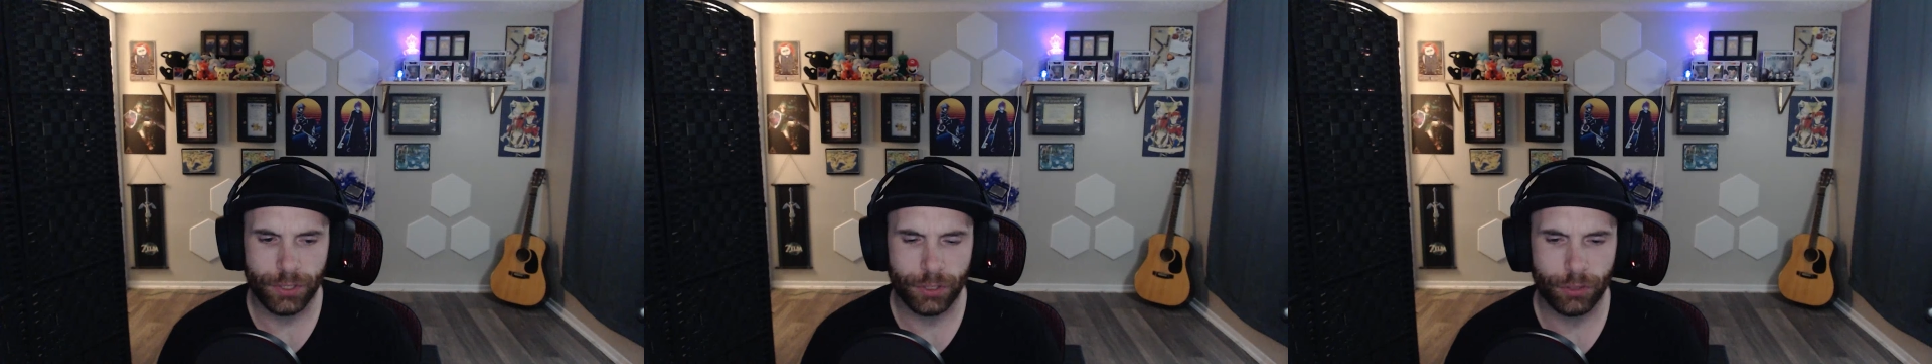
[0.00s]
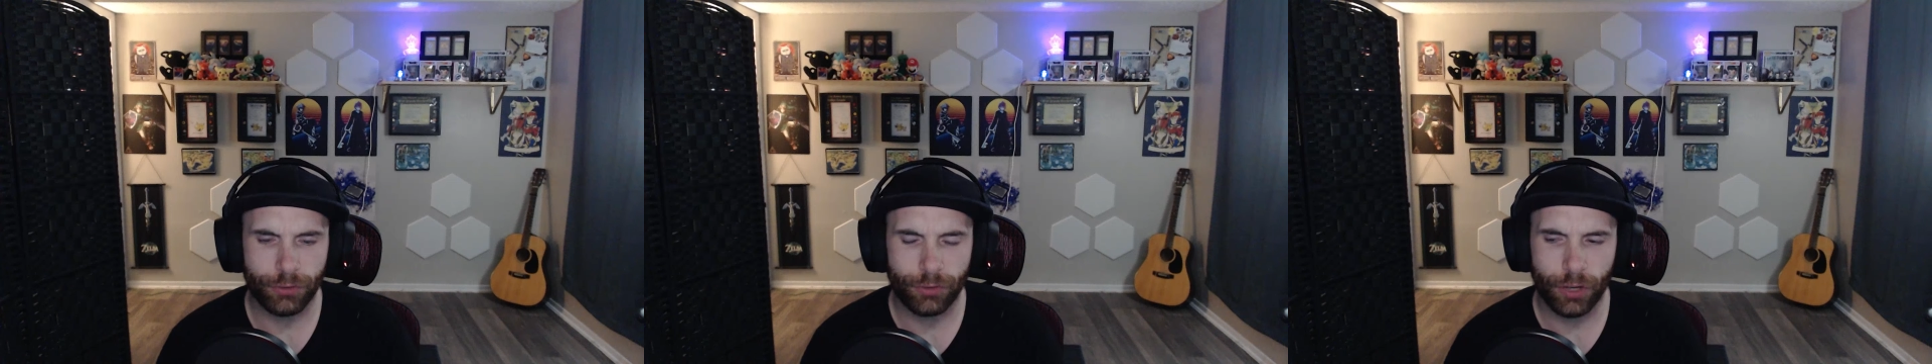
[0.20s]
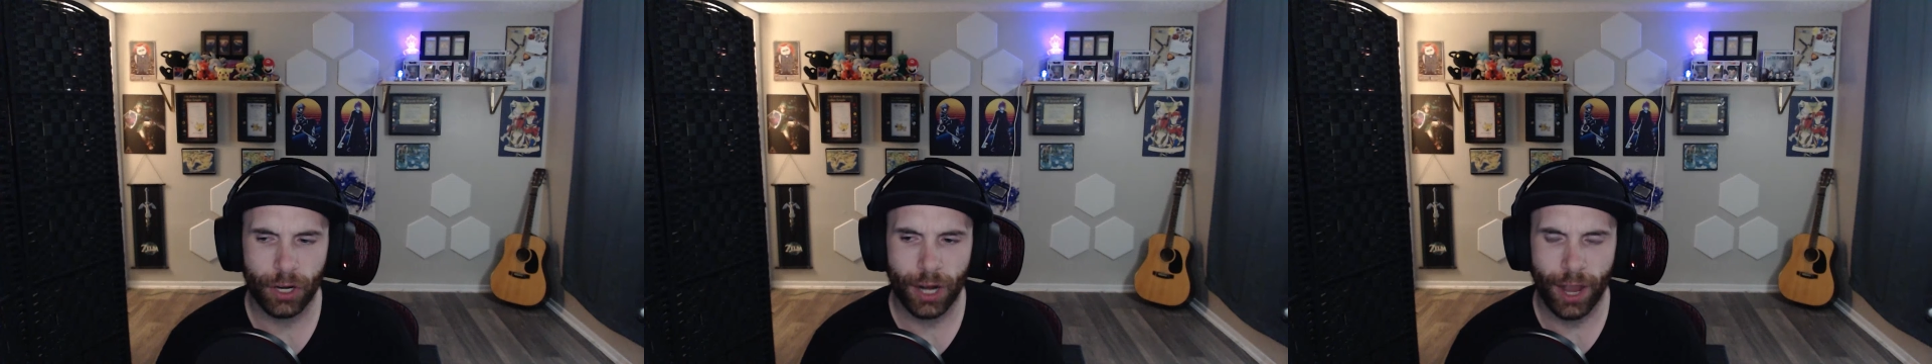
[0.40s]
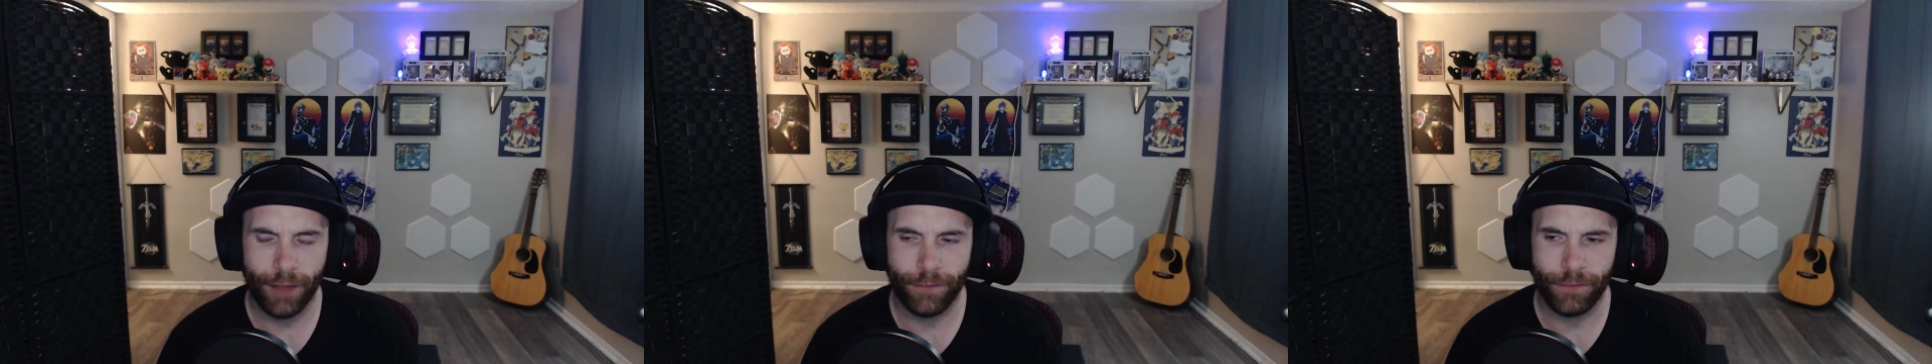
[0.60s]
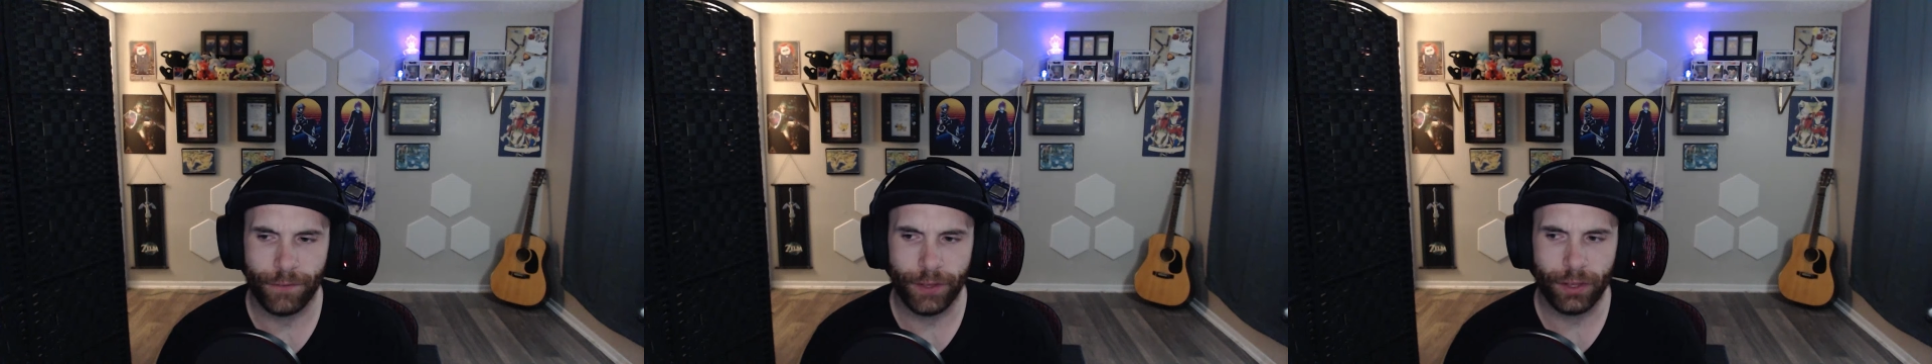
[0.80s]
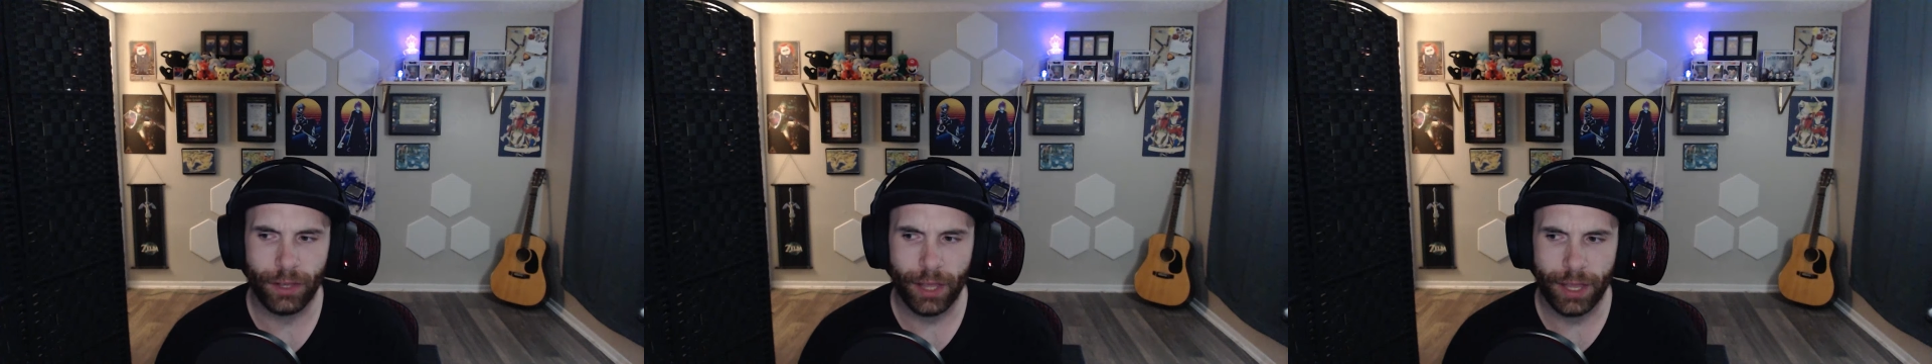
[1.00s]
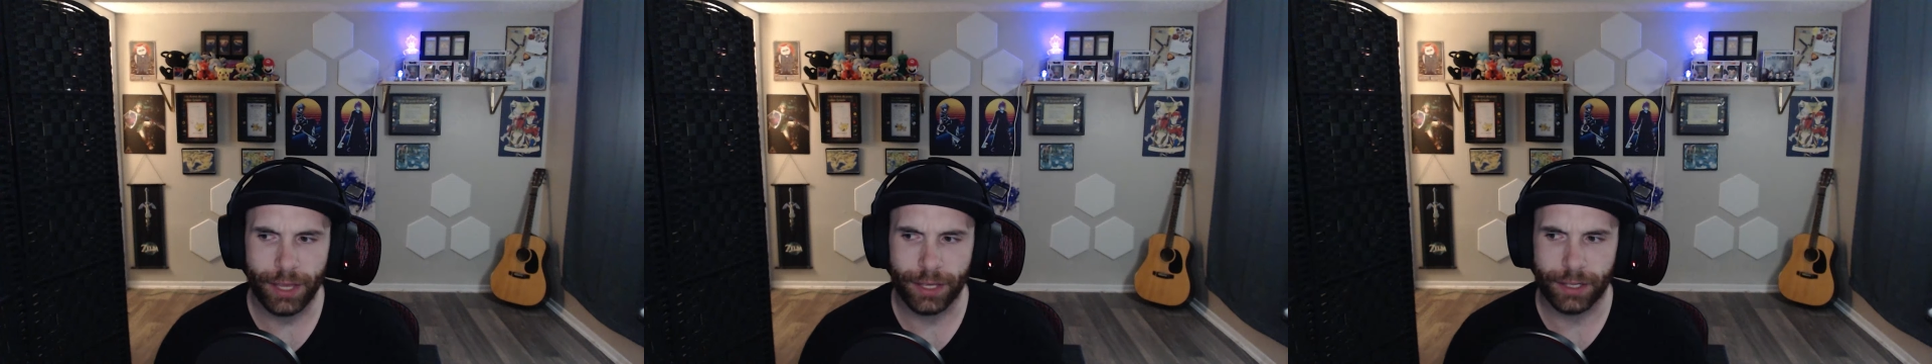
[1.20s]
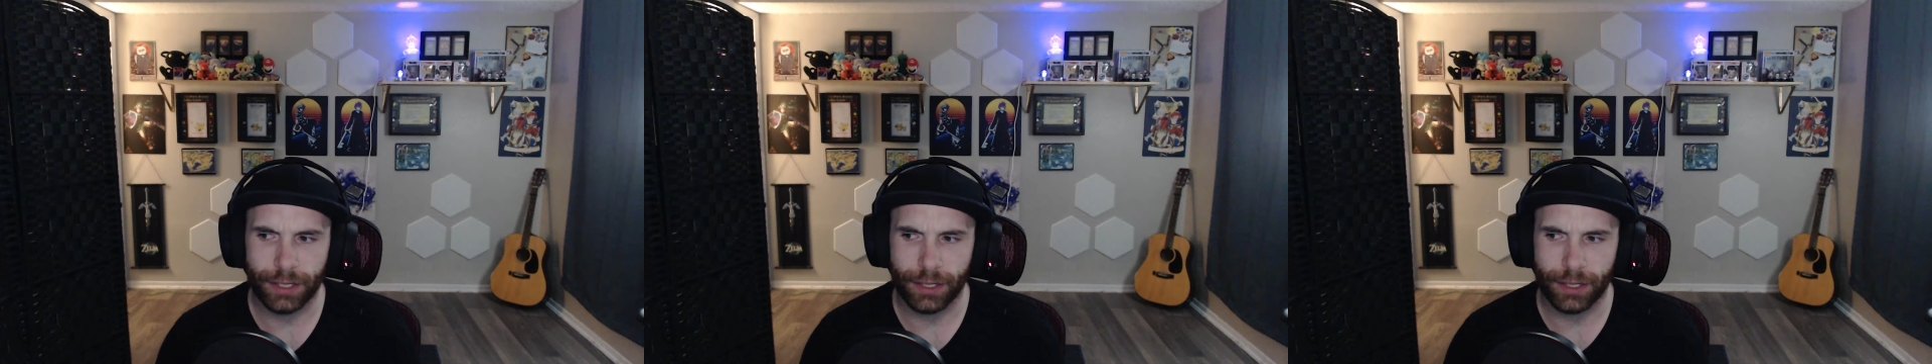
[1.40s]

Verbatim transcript: so far, I feel like